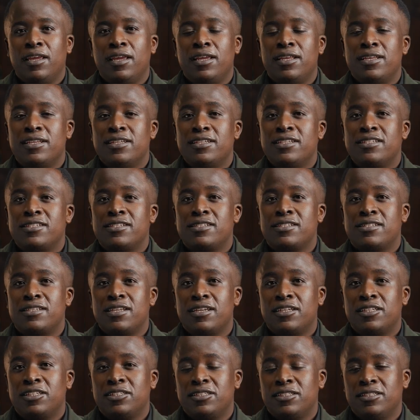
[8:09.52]
In this
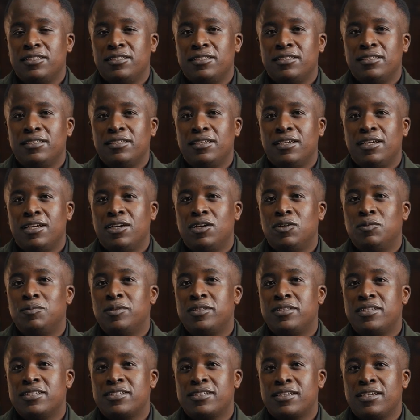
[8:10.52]
section, I'll
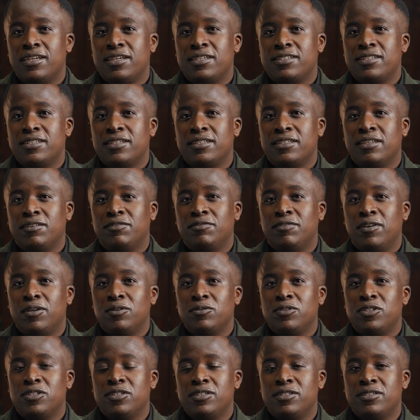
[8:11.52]
be discussing the
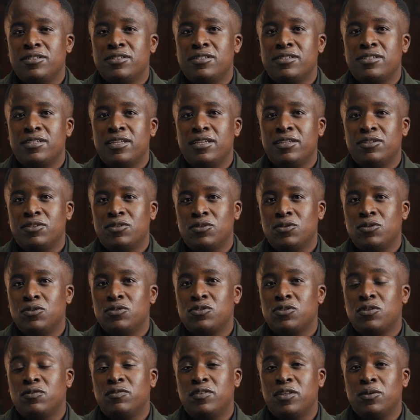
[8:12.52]
functions and
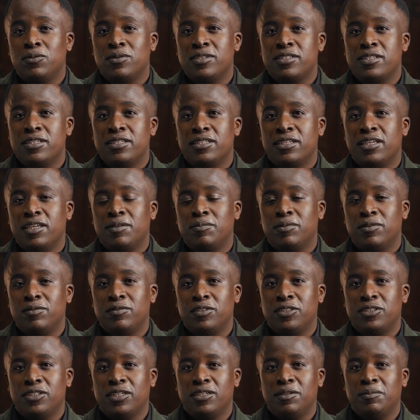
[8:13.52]
roles of the Western Cape
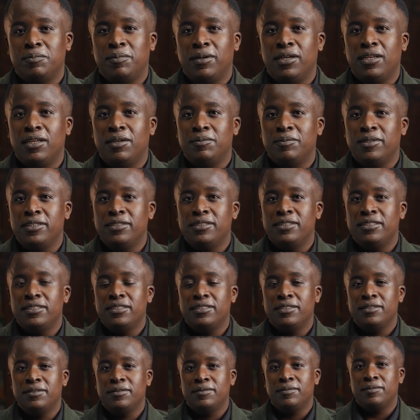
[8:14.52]
Provincial
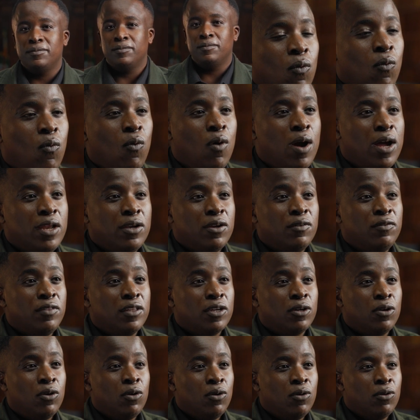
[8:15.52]
Parliament. One of
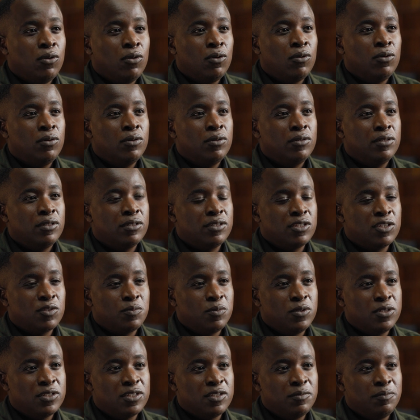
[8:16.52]
the core
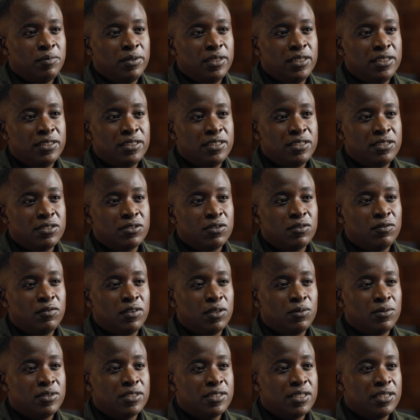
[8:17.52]
responsibilities of
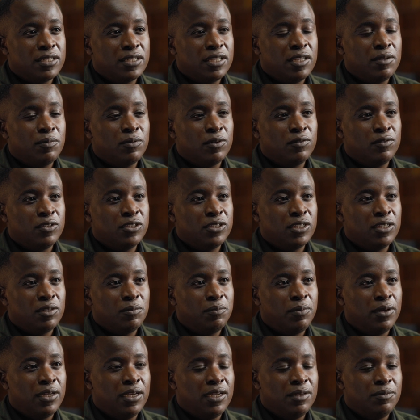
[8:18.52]
the Western Cape Provincial
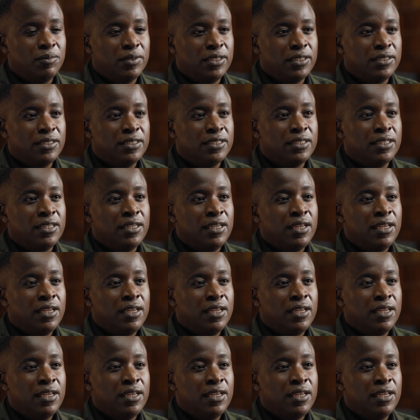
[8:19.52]
Parliament